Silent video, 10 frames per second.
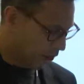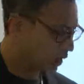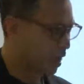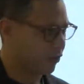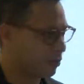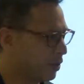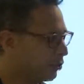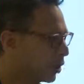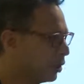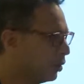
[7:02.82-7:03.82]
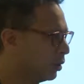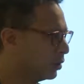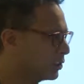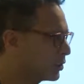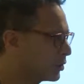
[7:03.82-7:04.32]
The government
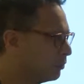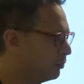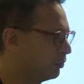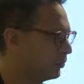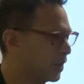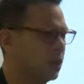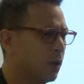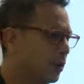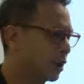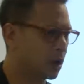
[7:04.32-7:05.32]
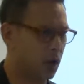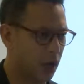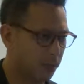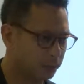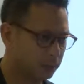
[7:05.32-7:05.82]
records that you own a car.